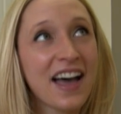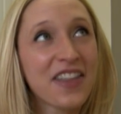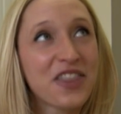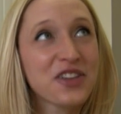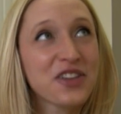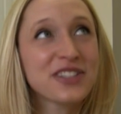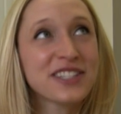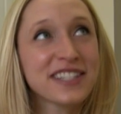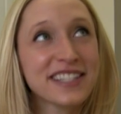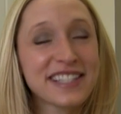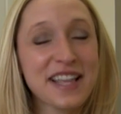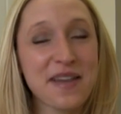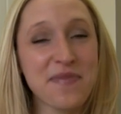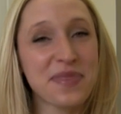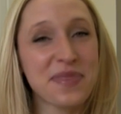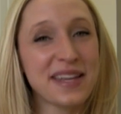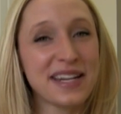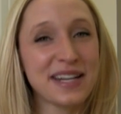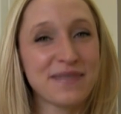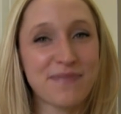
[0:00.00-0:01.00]
There's just
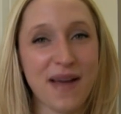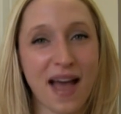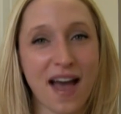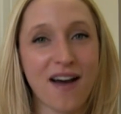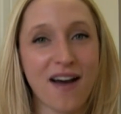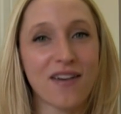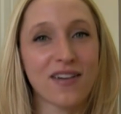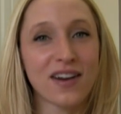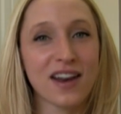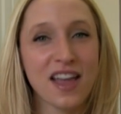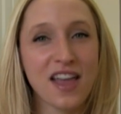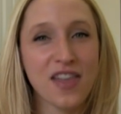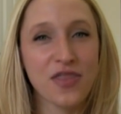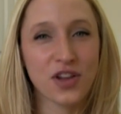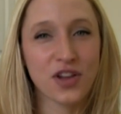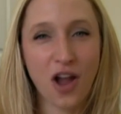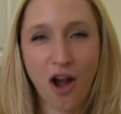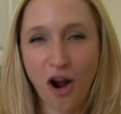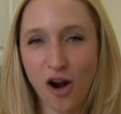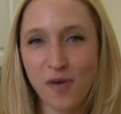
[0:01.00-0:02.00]
something about
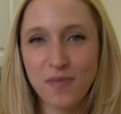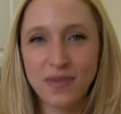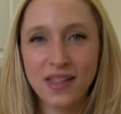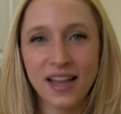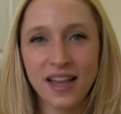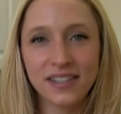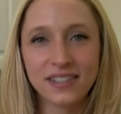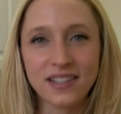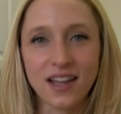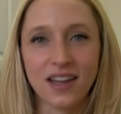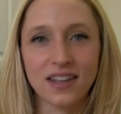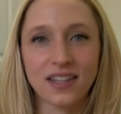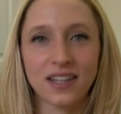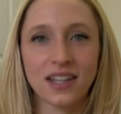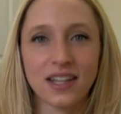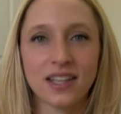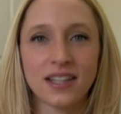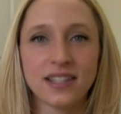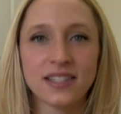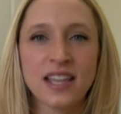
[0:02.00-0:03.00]
the caramelized
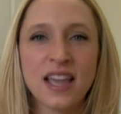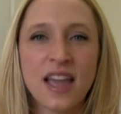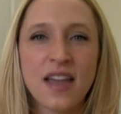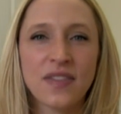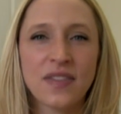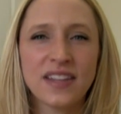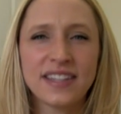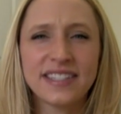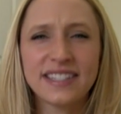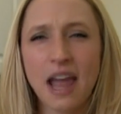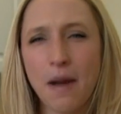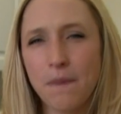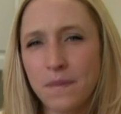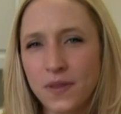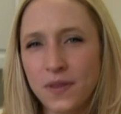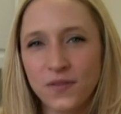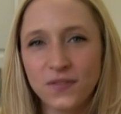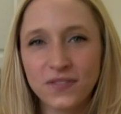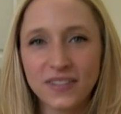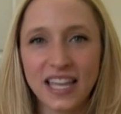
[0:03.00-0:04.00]
onions, the
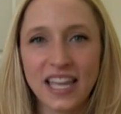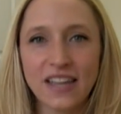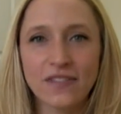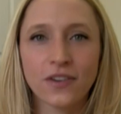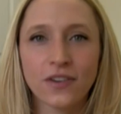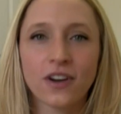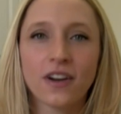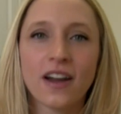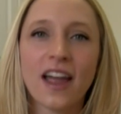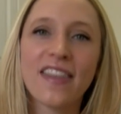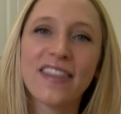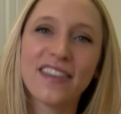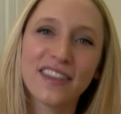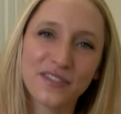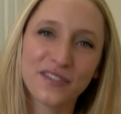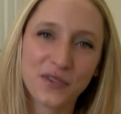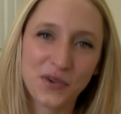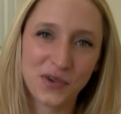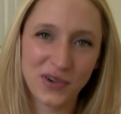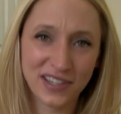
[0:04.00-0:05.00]
depth of flavor, and then
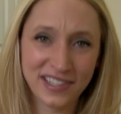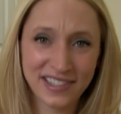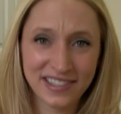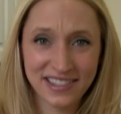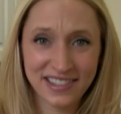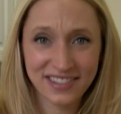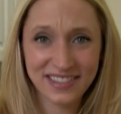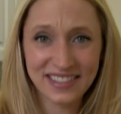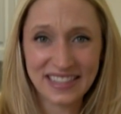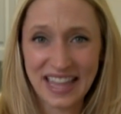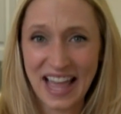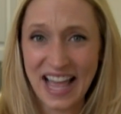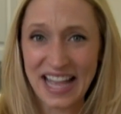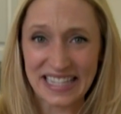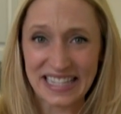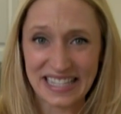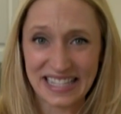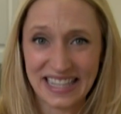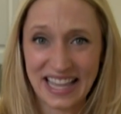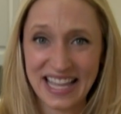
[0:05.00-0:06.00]
of course there's
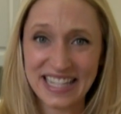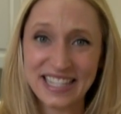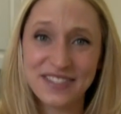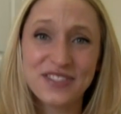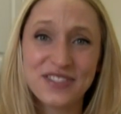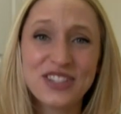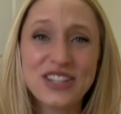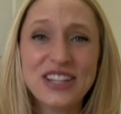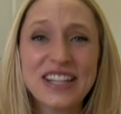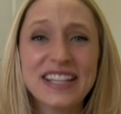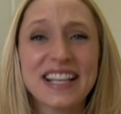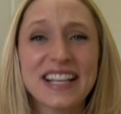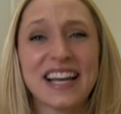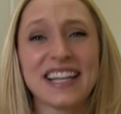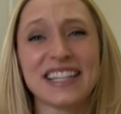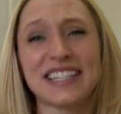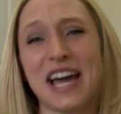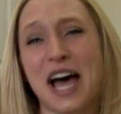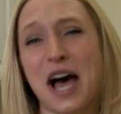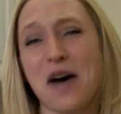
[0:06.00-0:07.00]
lots and lots of cheese
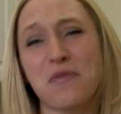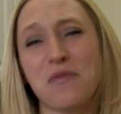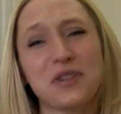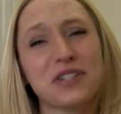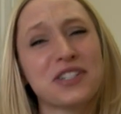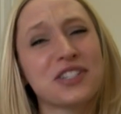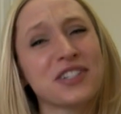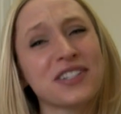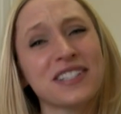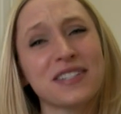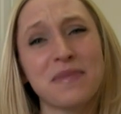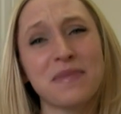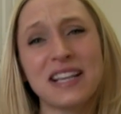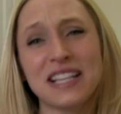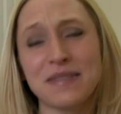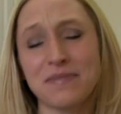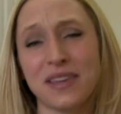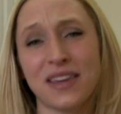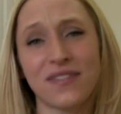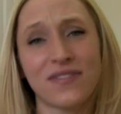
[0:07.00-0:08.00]
on top, which just
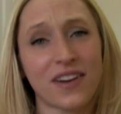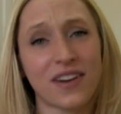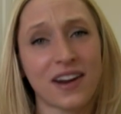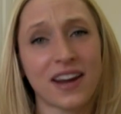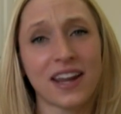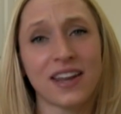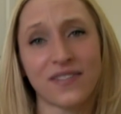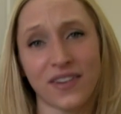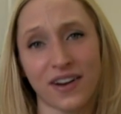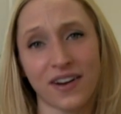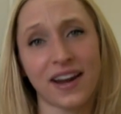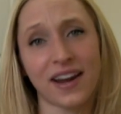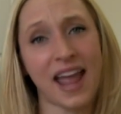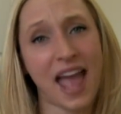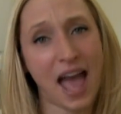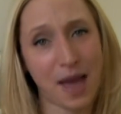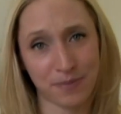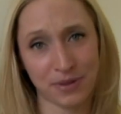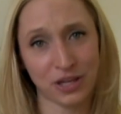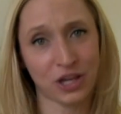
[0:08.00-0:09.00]
makes me a very, very
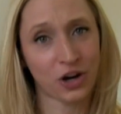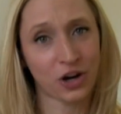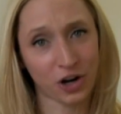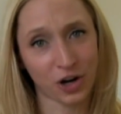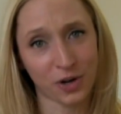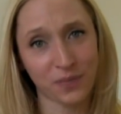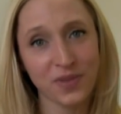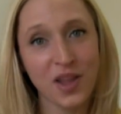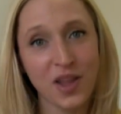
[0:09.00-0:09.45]
happy girl.